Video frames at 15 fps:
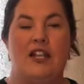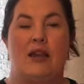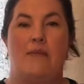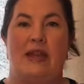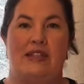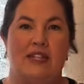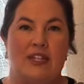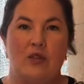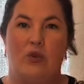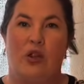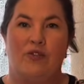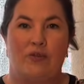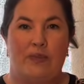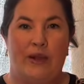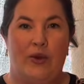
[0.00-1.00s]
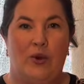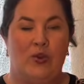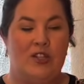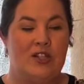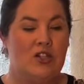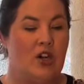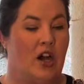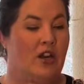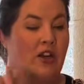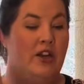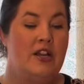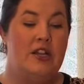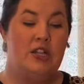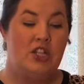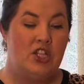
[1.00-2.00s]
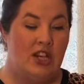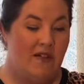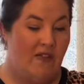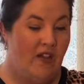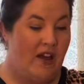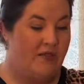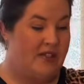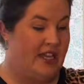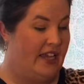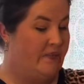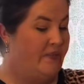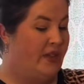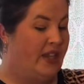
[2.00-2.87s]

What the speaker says: I made this quilt for my oldest daughter. She loves it.